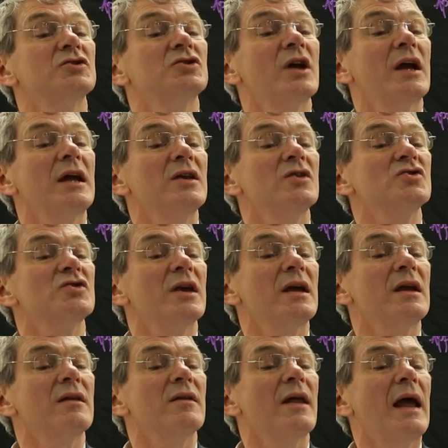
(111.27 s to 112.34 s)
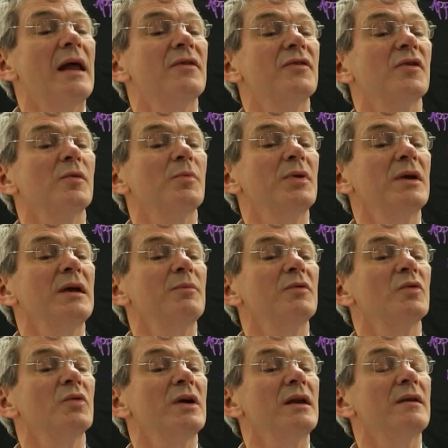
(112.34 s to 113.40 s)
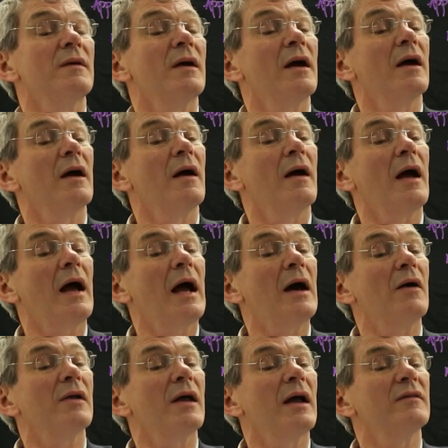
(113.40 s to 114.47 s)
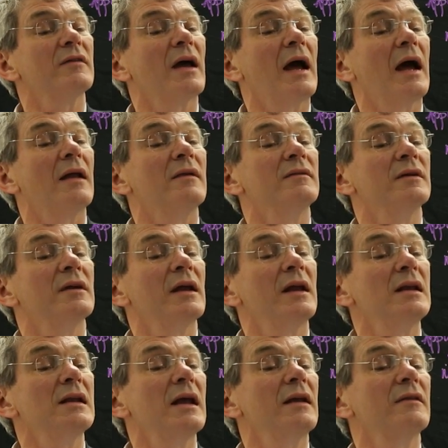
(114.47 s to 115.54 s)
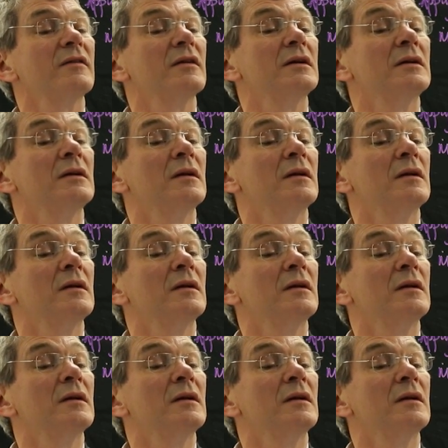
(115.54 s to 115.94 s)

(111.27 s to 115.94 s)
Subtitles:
change in enthalpy between outlet and inlet